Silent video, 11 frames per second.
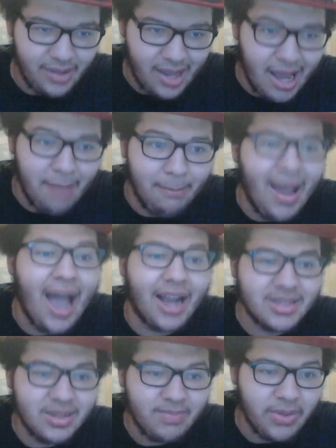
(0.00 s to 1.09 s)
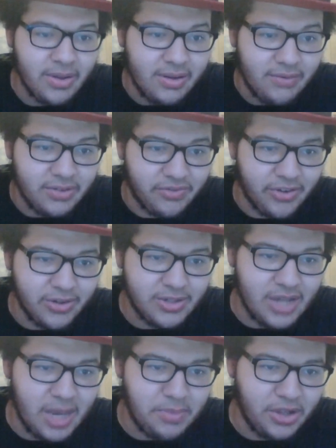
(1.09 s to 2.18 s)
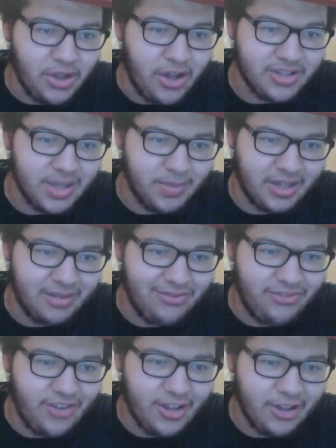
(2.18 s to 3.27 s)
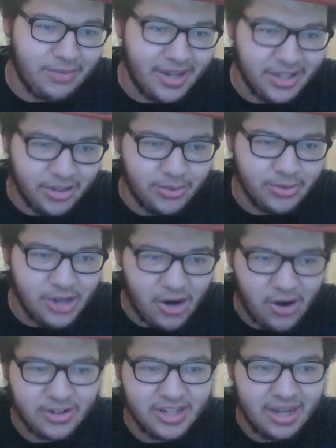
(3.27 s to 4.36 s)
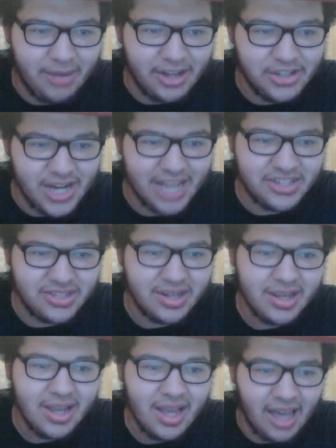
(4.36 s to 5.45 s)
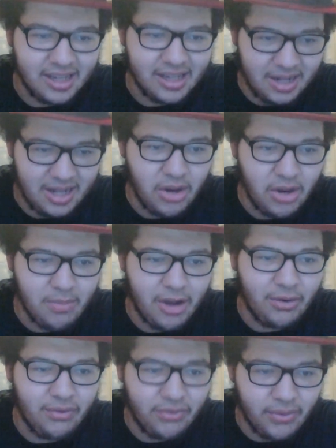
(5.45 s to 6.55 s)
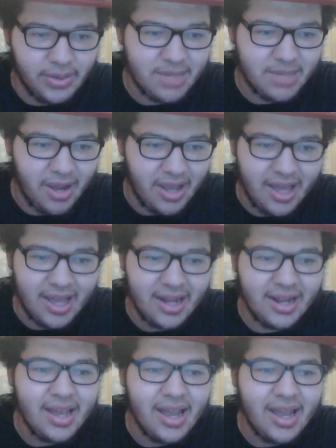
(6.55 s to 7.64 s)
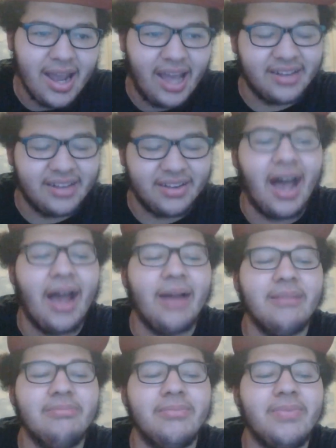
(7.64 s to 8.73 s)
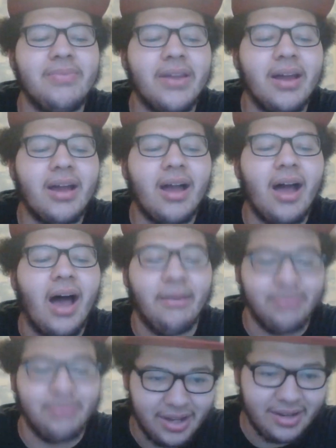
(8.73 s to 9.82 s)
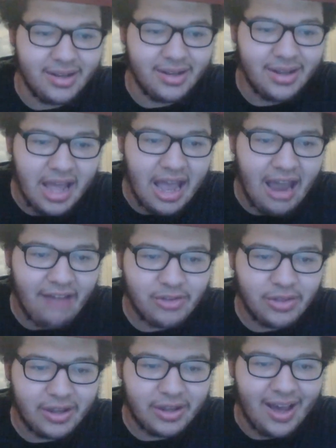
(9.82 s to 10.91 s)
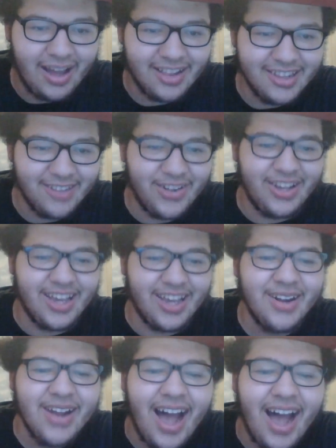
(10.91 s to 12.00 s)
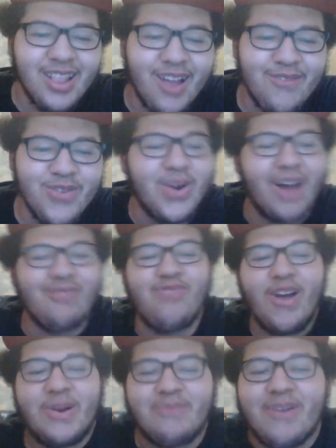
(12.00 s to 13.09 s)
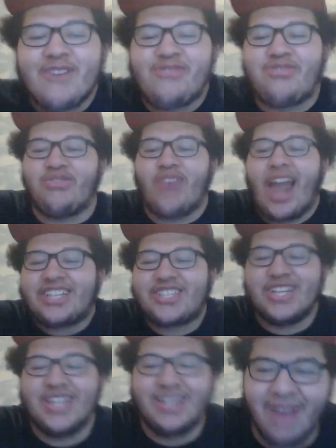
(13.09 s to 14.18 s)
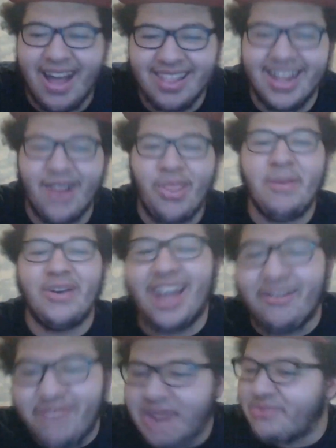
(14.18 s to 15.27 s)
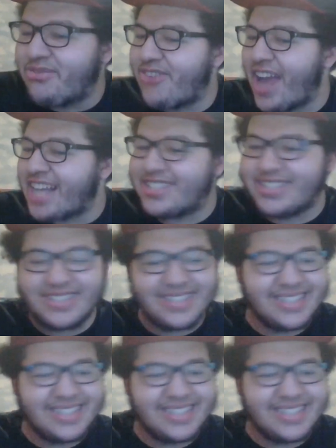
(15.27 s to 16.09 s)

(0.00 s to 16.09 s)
I'm back. For the first time in a long time, I can feel my own heart in my chest. I can hear my own voice in my head, and I'm, I'm done. After the guy, I love he got. I love you got Venom flexing right there in the middle. You got Venom flexing.